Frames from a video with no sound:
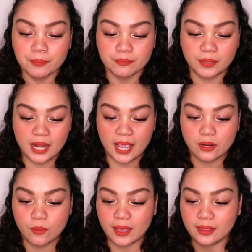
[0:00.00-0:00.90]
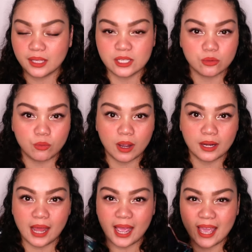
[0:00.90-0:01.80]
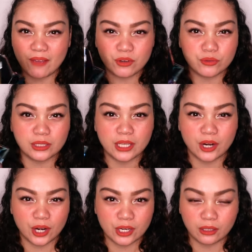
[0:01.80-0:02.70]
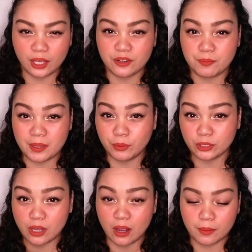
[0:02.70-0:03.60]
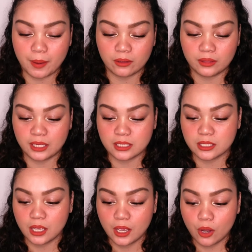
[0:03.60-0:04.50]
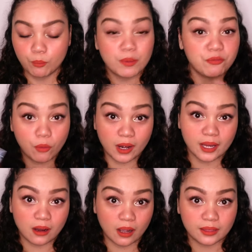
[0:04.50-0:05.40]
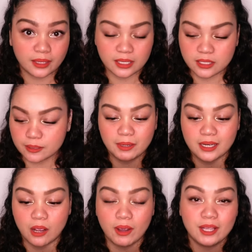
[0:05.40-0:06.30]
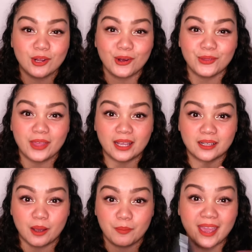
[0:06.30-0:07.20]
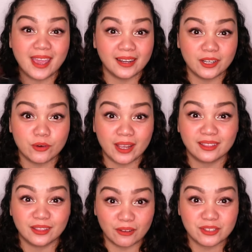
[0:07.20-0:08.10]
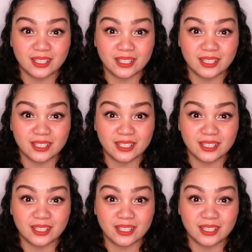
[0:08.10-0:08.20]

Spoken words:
But anyway, this one, I haven't really heard a lot of people talk about this before I got this. Now I know that AI the Great loves